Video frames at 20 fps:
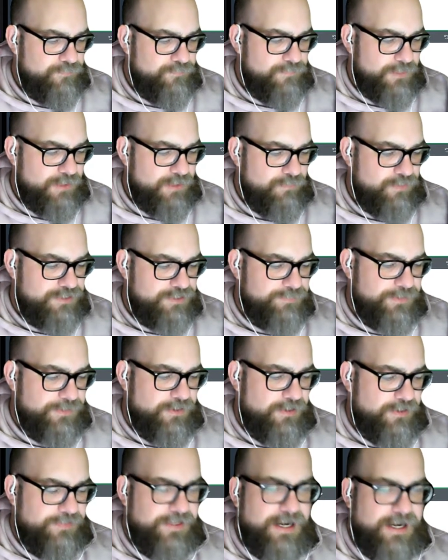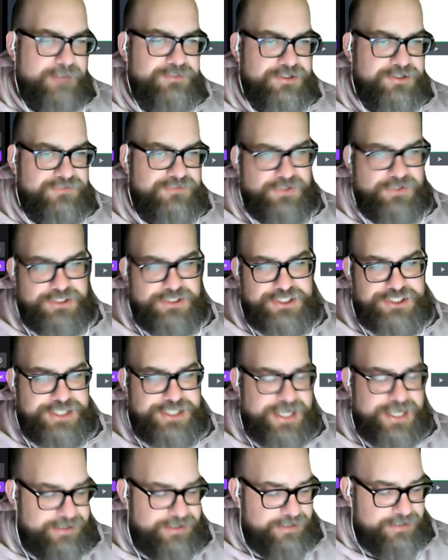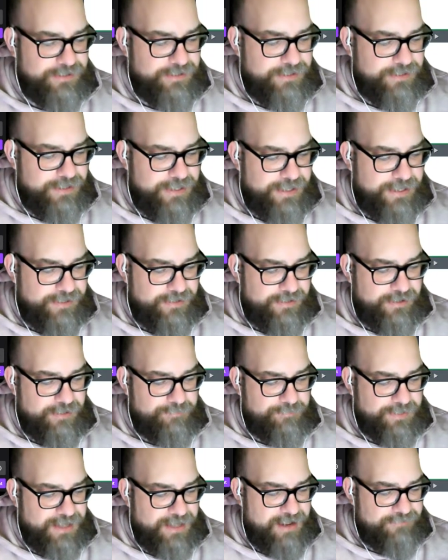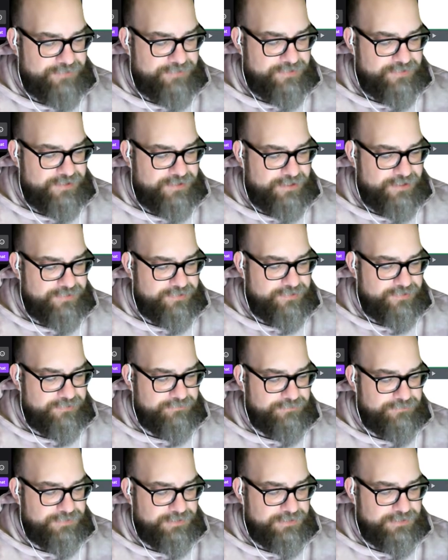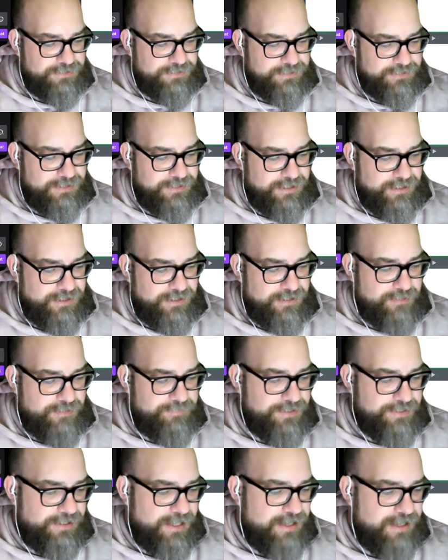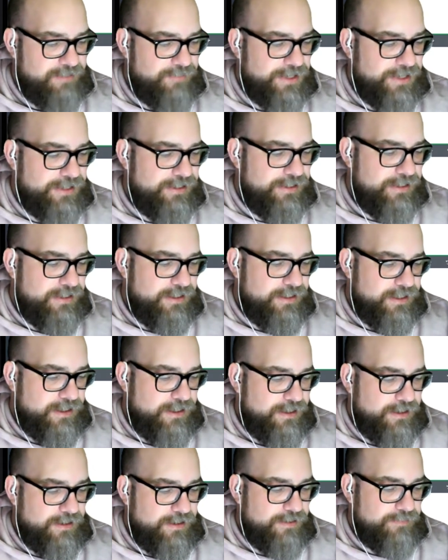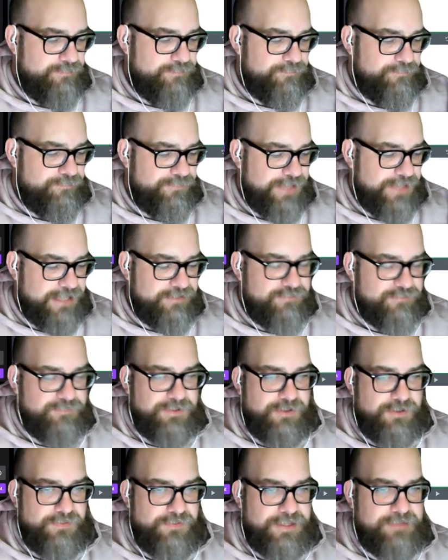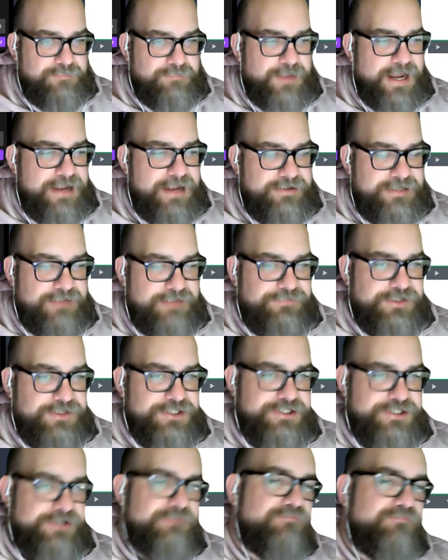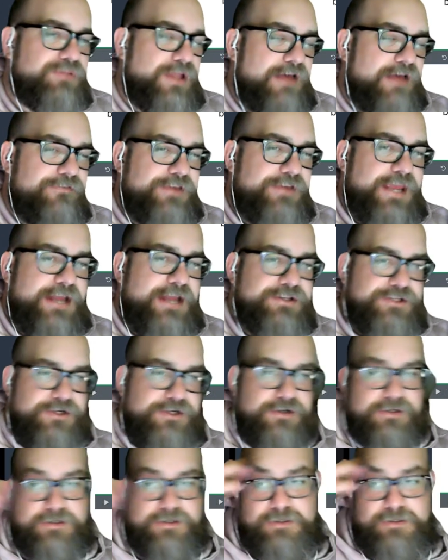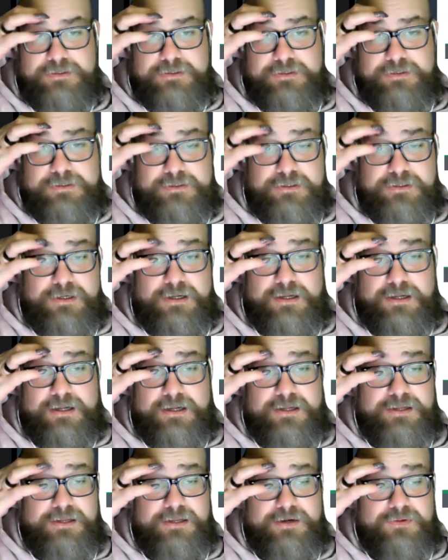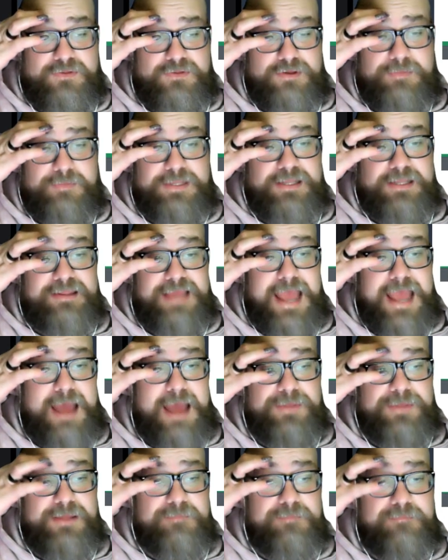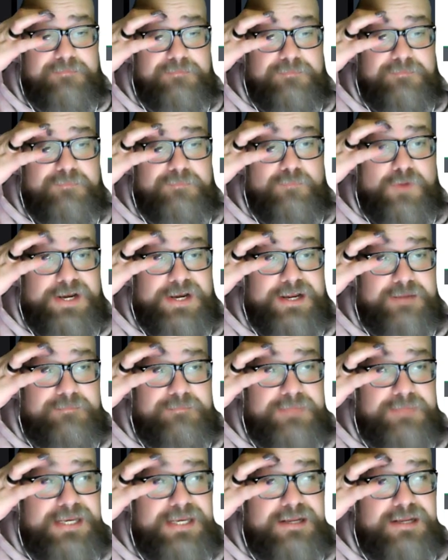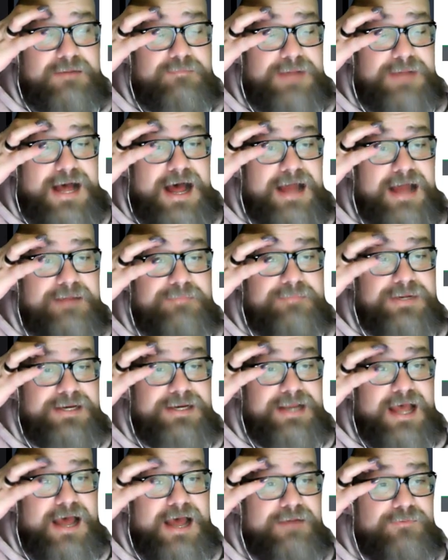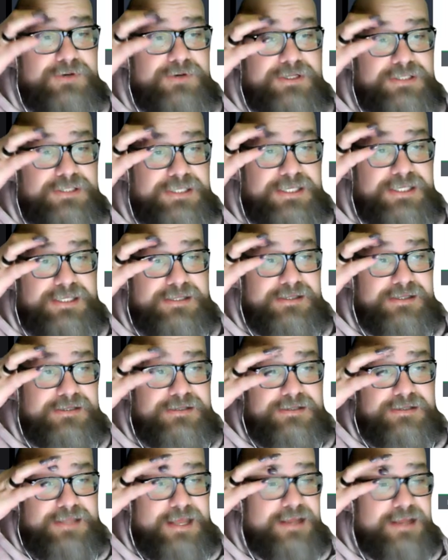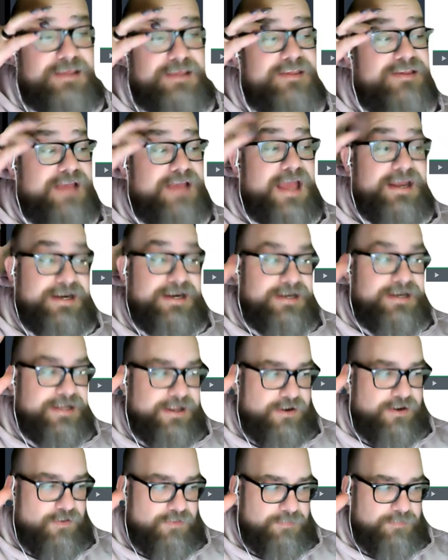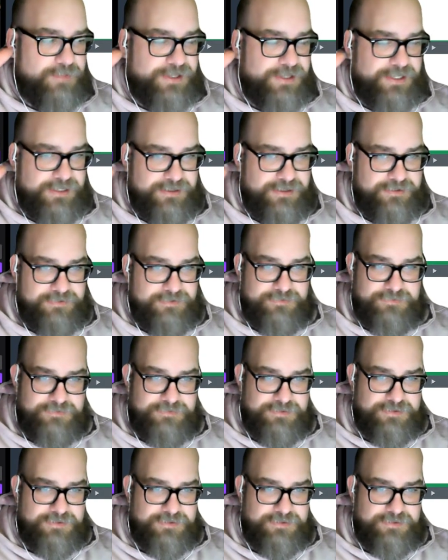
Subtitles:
that I'm just full of shit, and but I have a 6. But anyway, that's my definition of bluff catcher. Something that's happy winning a medium pot, but not really excited to get all the money in.